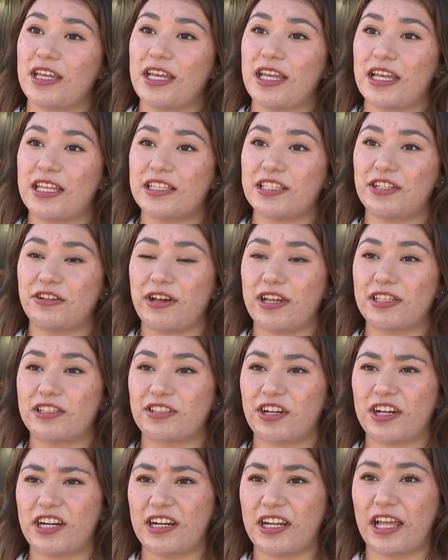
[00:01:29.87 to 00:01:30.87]
until I
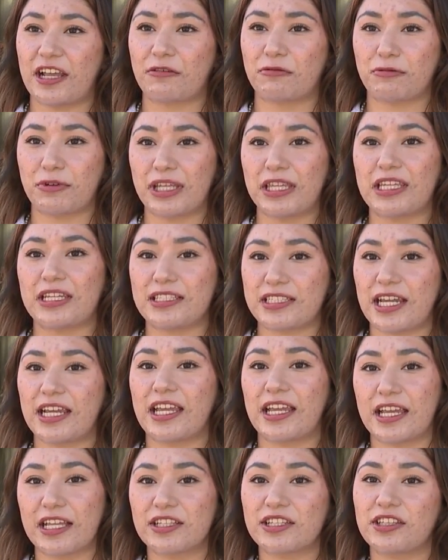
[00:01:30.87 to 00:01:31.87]
started really
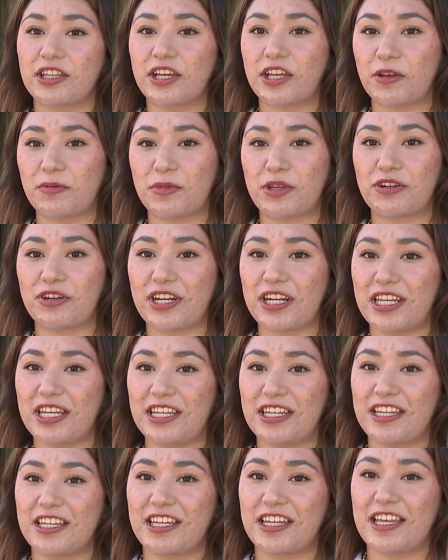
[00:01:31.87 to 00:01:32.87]
digging into the
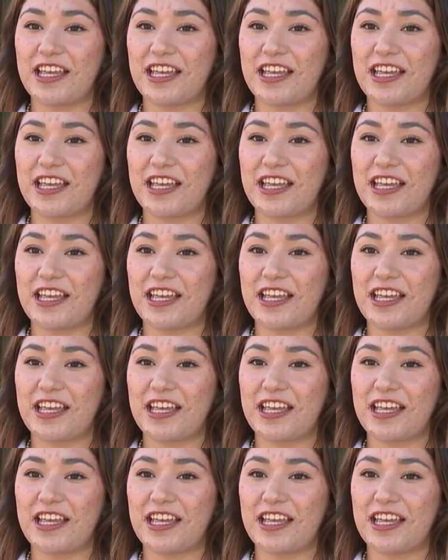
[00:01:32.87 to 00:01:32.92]
community,